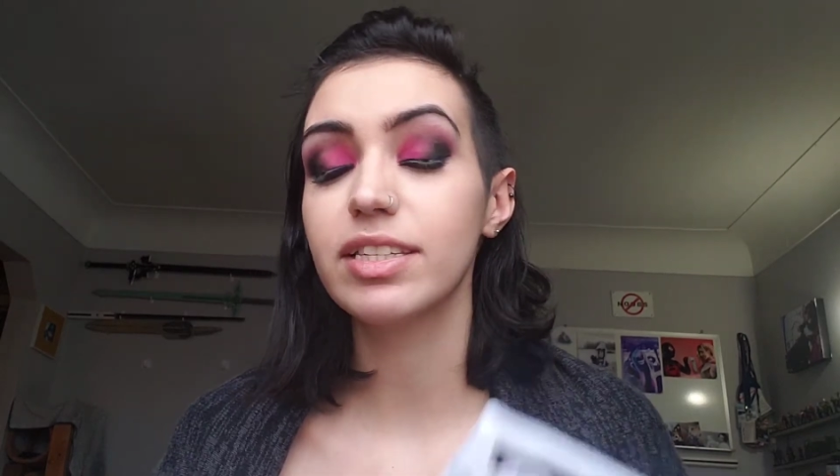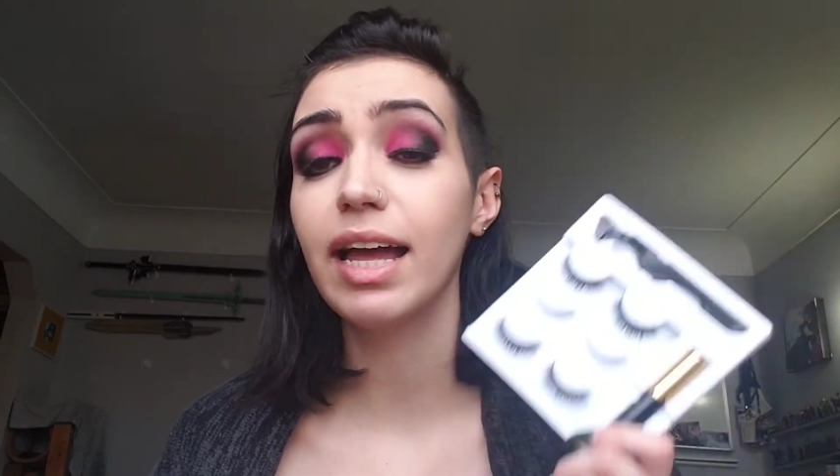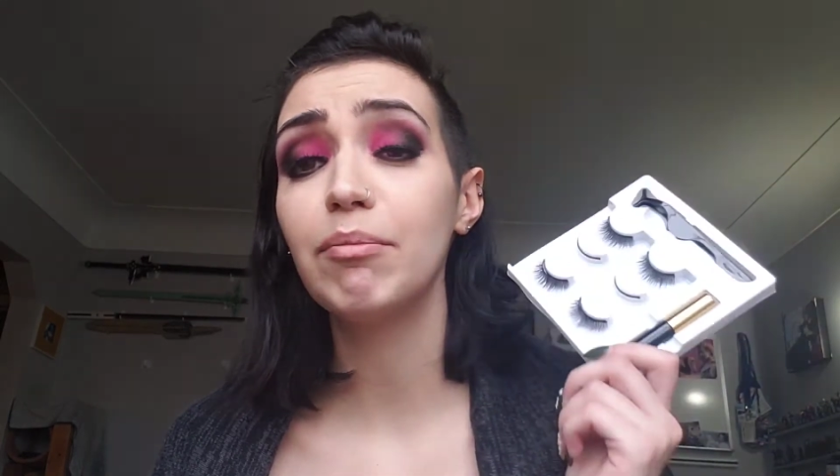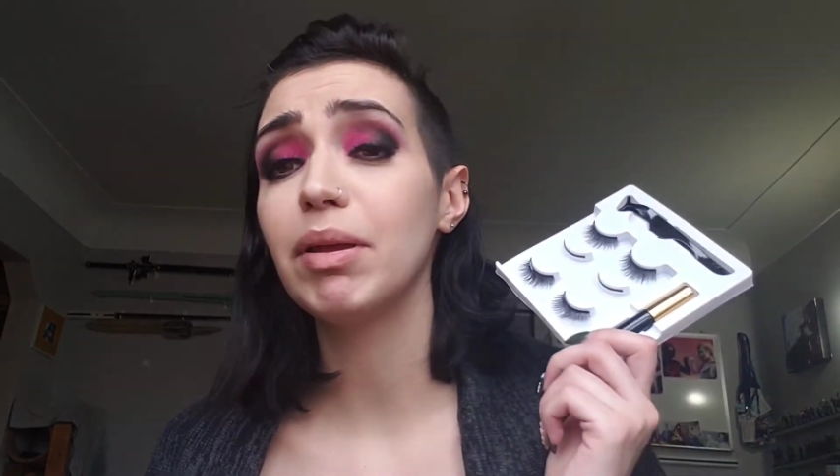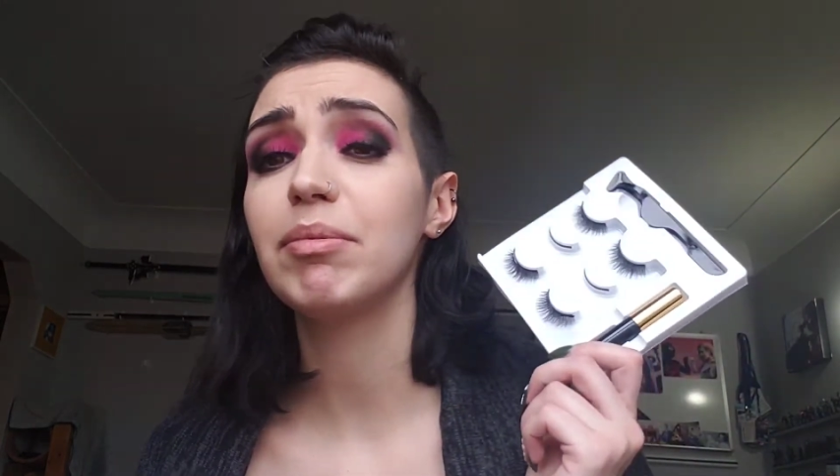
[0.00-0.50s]

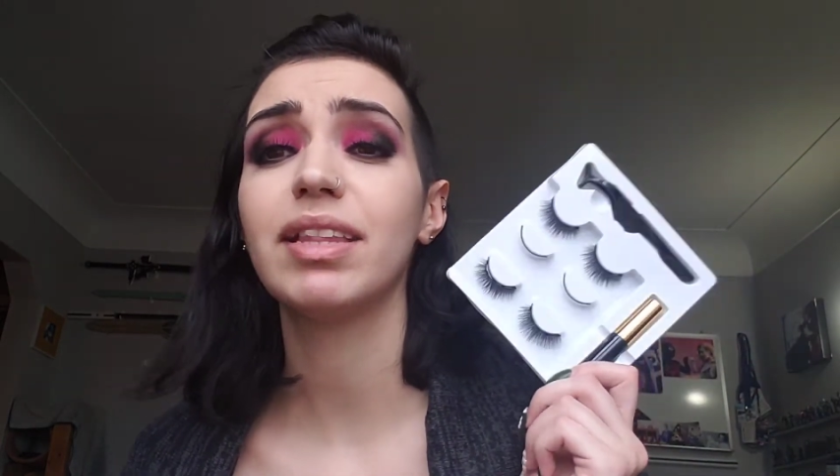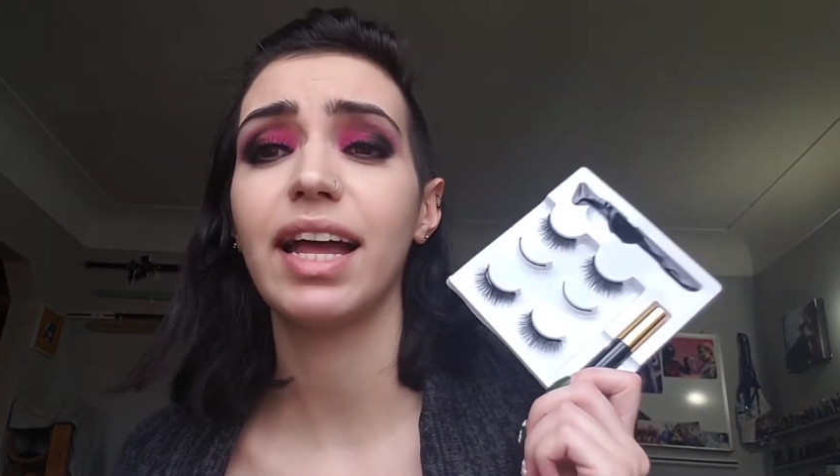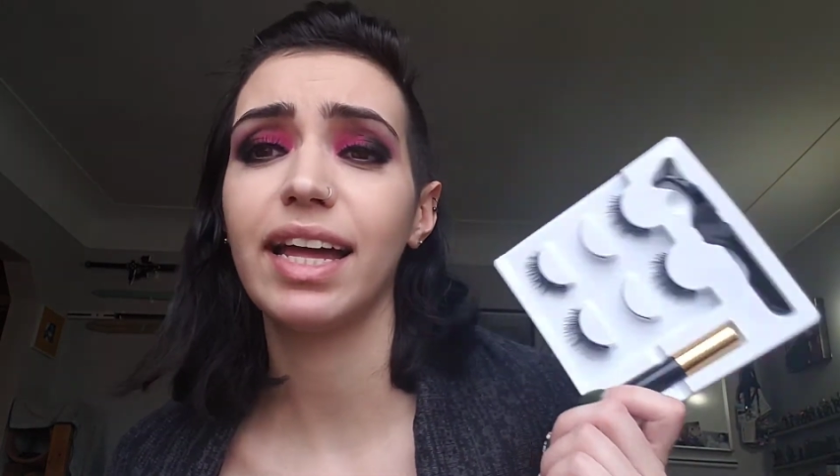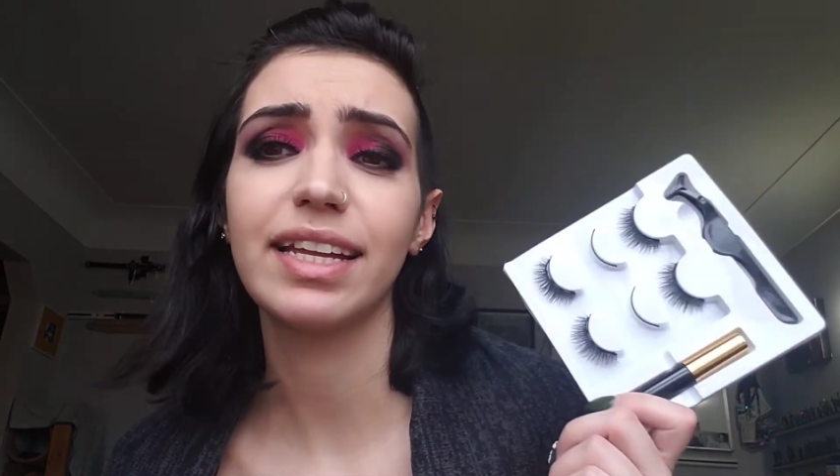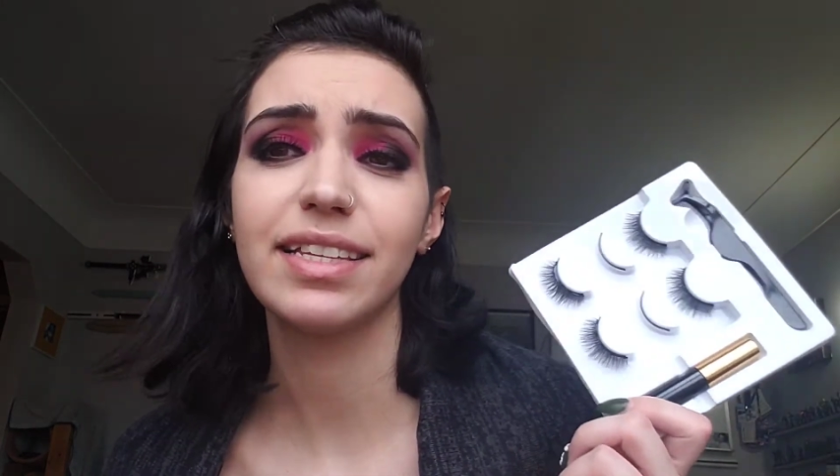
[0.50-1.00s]
Maybe
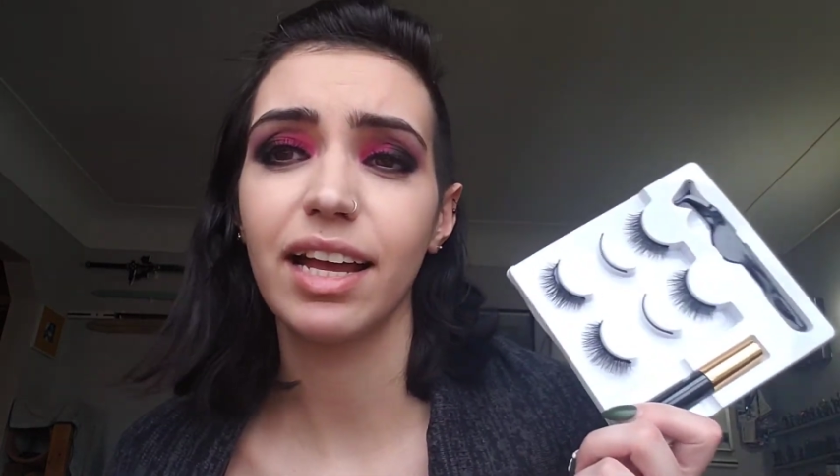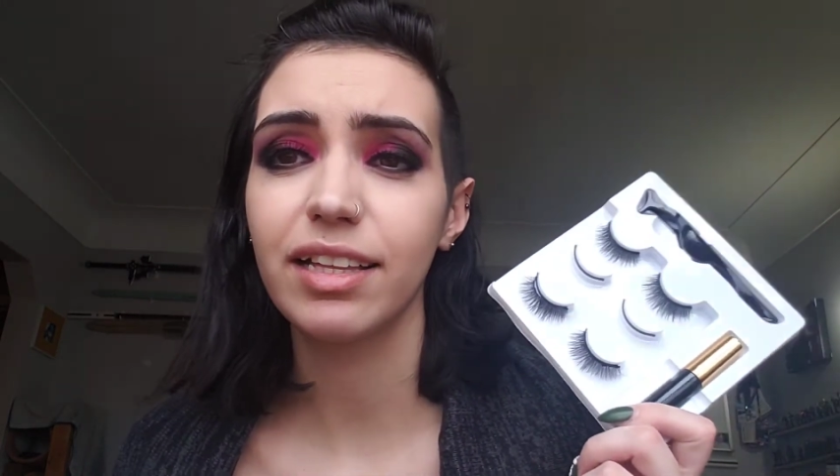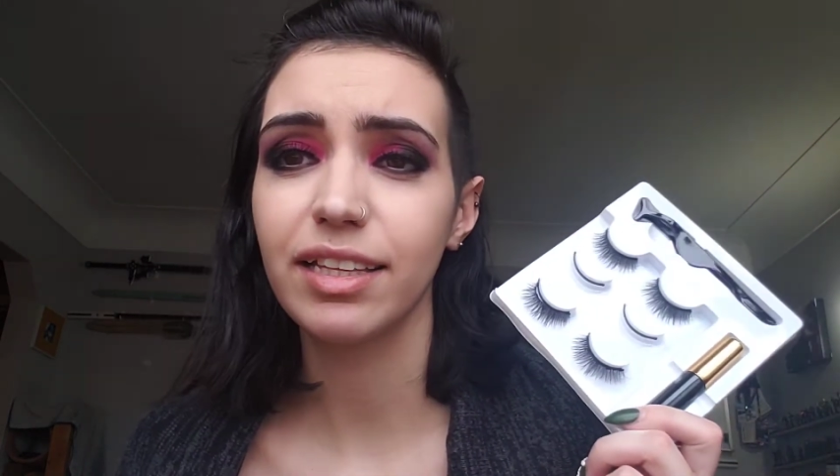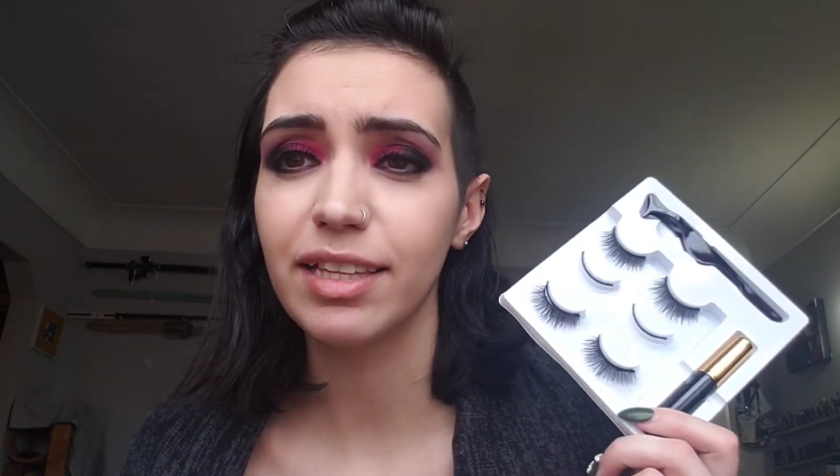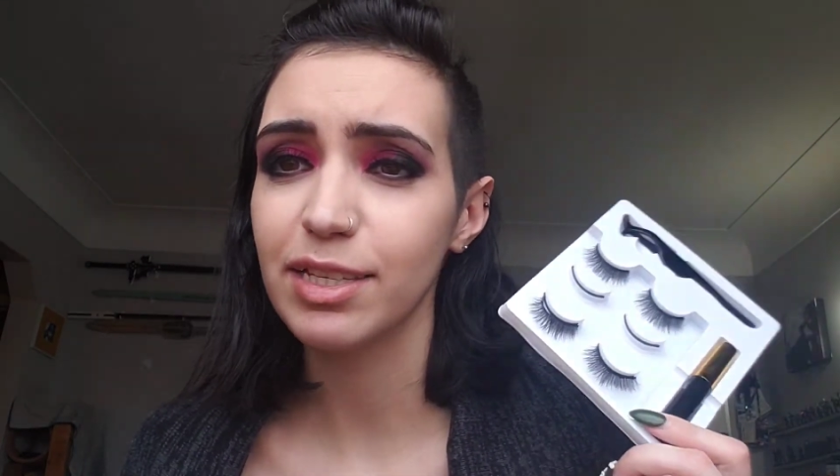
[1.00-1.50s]
not
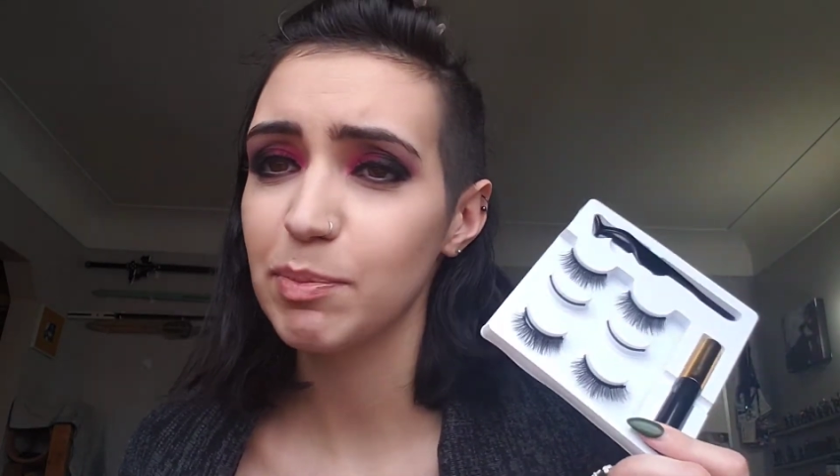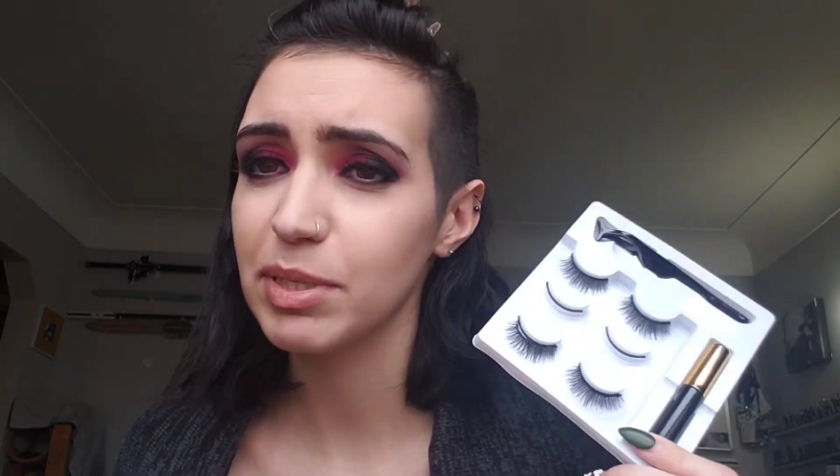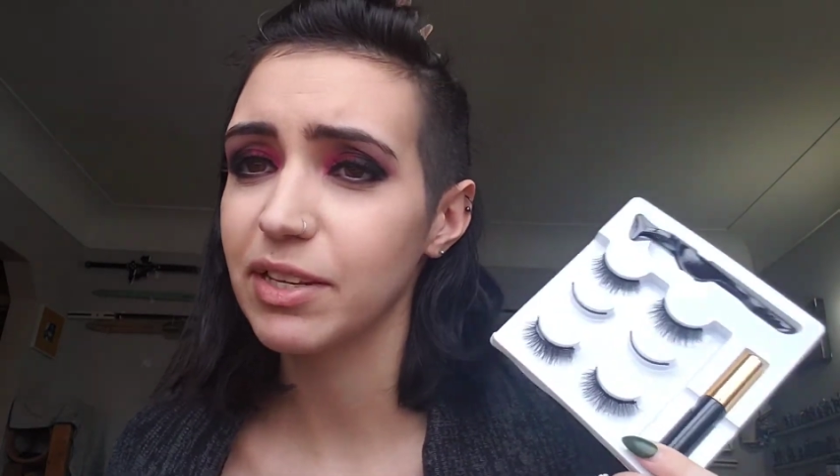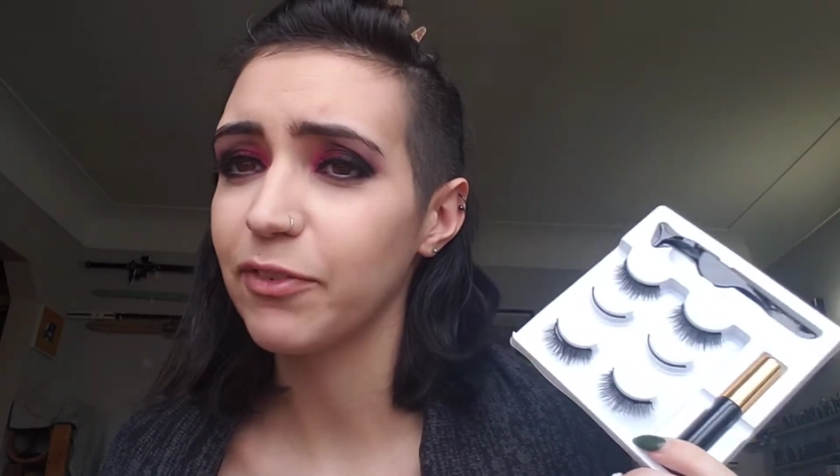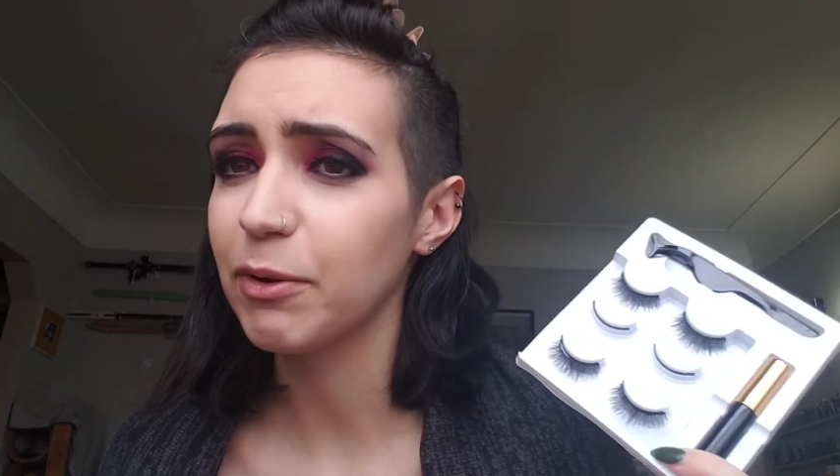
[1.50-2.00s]
exactly this
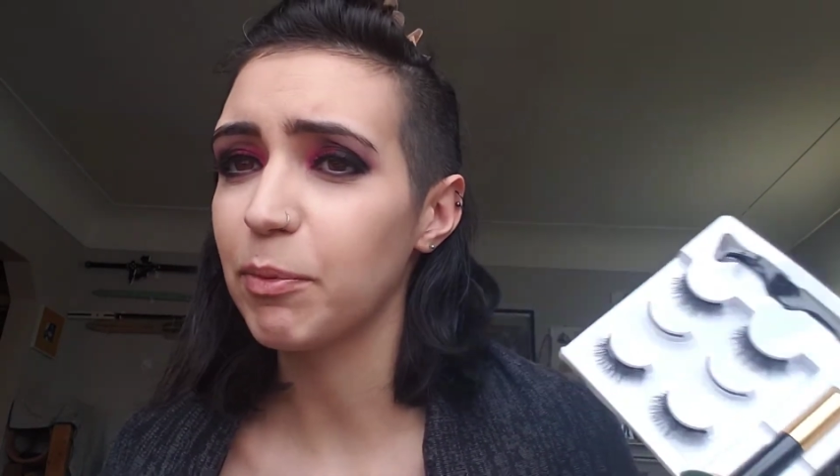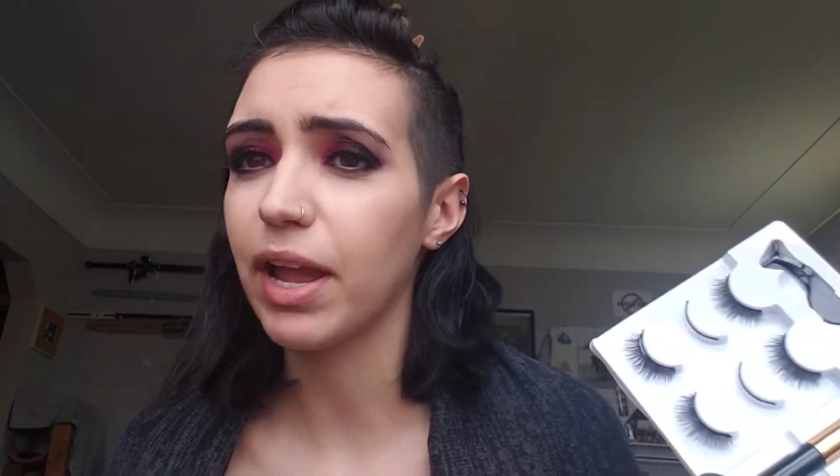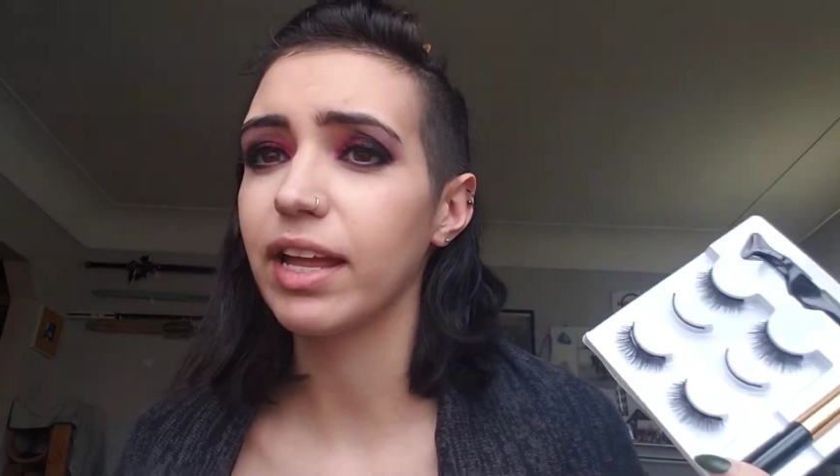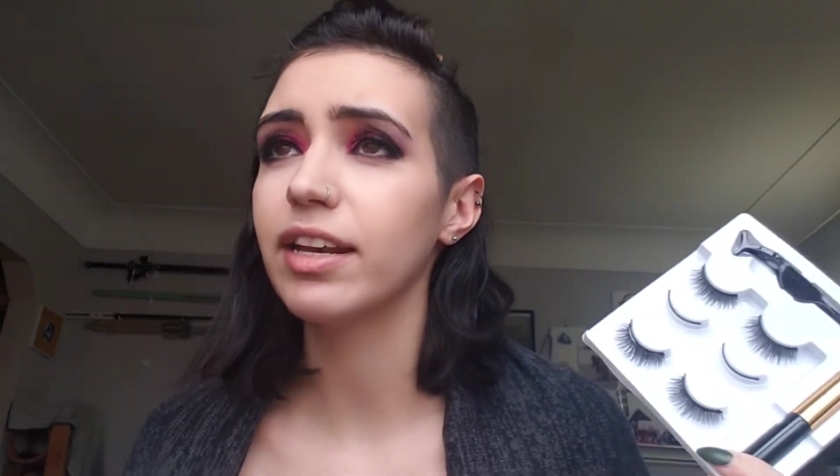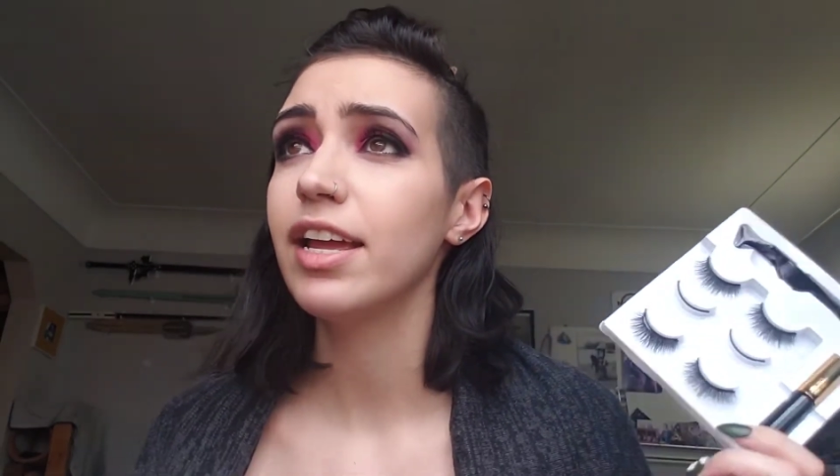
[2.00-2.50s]
specific
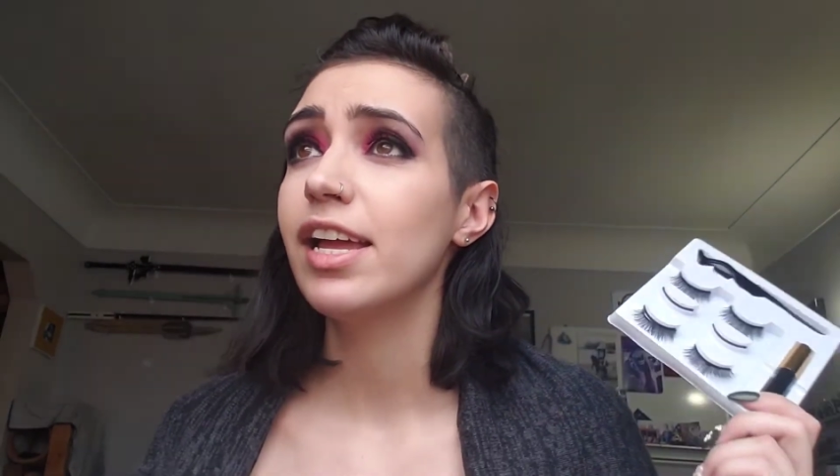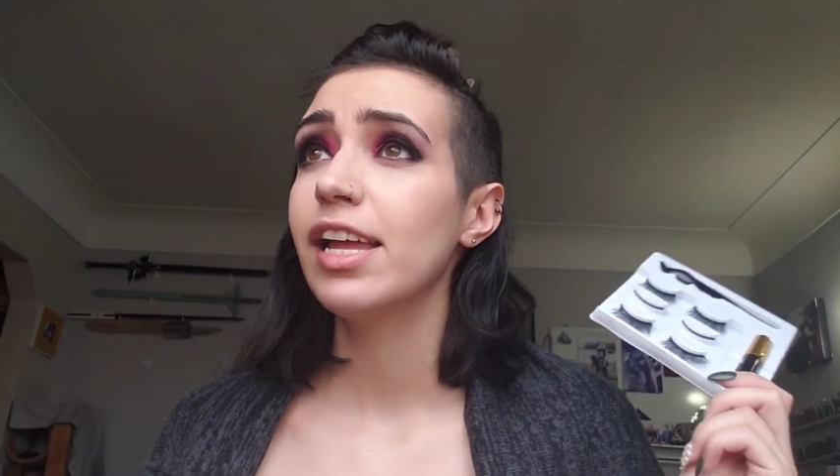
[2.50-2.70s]
brand.